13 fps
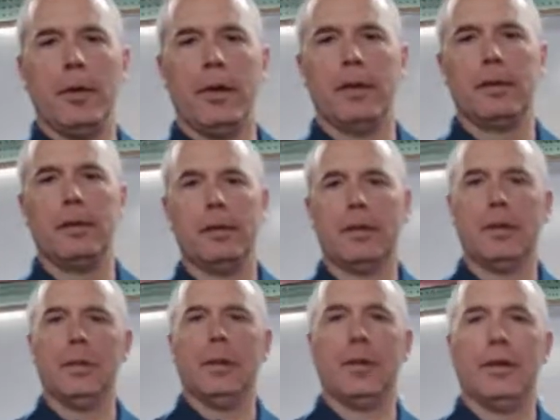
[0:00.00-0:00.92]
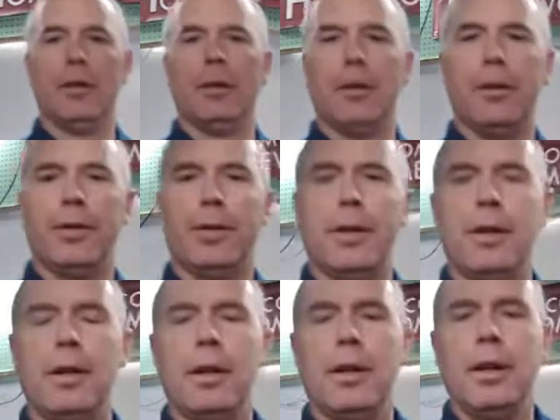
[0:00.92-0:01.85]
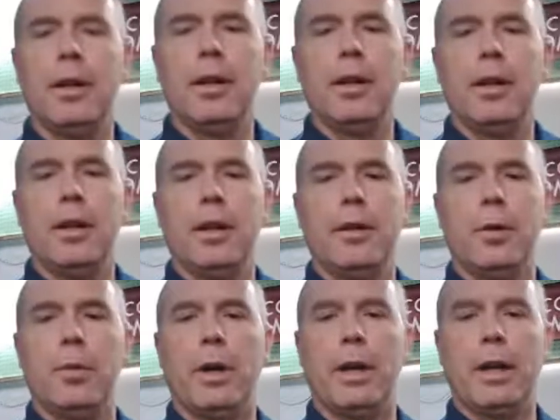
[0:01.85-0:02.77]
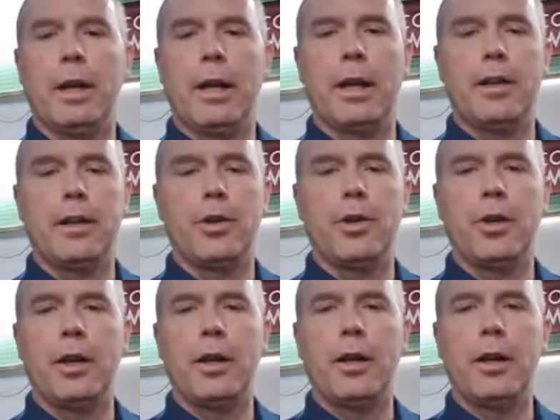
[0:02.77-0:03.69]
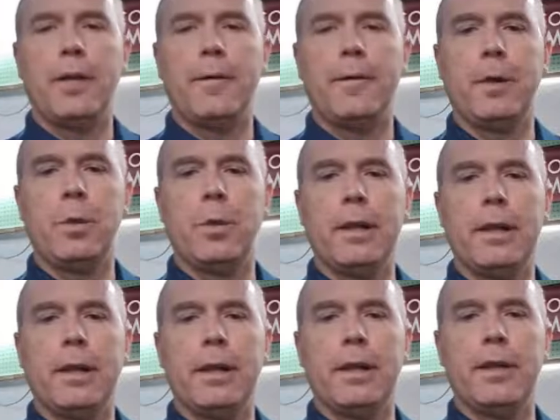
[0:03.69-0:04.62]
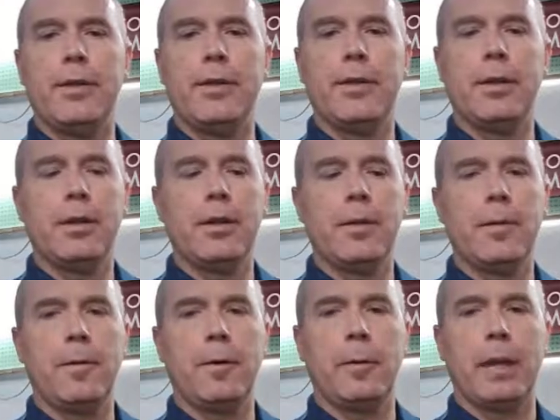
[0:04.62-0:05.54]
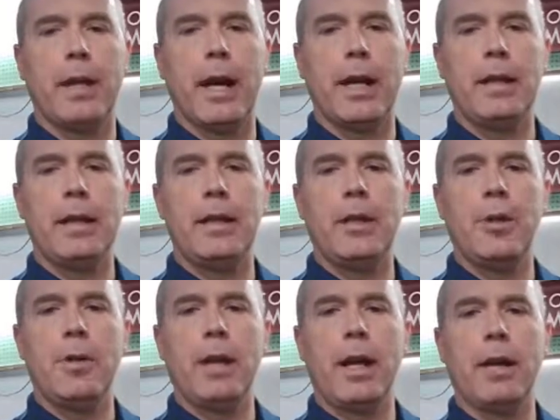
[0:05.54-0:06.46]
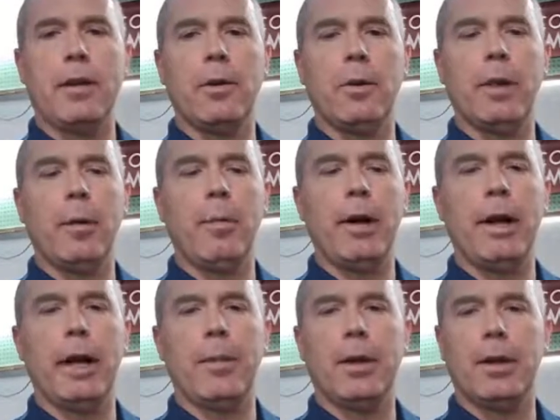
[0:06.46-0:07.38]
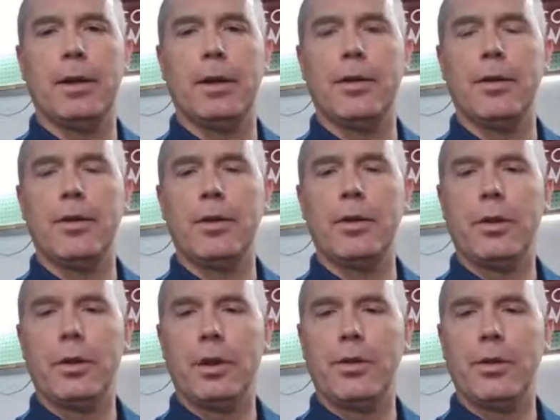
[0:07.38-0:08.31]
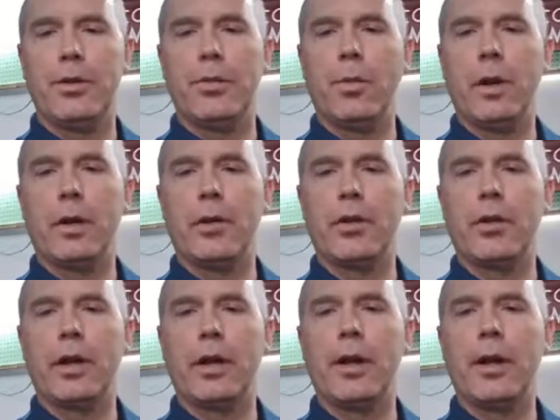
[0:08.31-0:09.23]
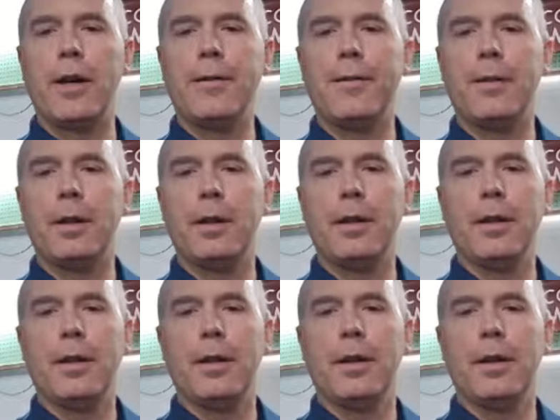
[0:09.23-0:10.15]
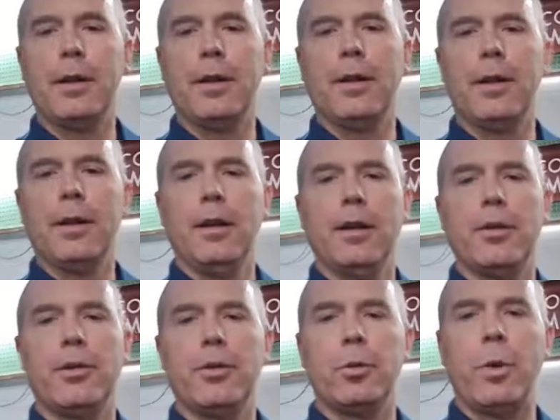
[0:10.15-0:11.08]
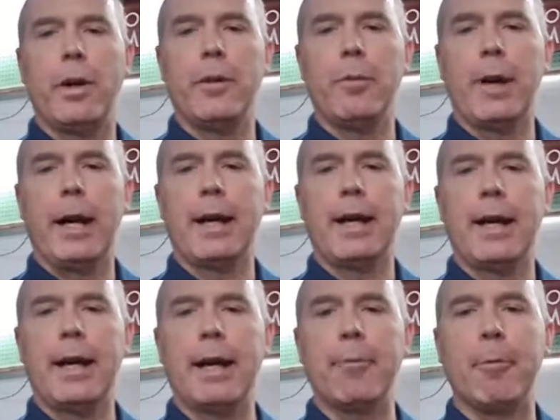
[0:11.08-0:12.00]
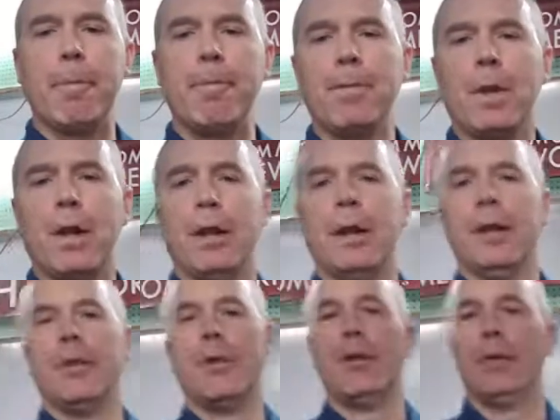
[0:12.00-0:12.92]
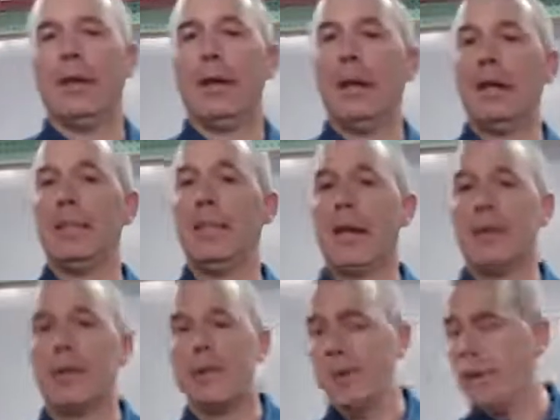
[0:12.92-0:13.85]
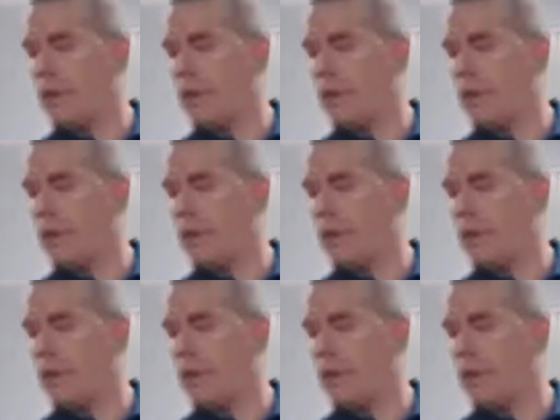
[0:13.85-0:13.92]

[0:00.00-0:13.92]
and you want to come in here a little closer. You want, again, to shut it off, you want this to form a 90-degree angle with the pipe. This is water shut off. This is water back on. So again, my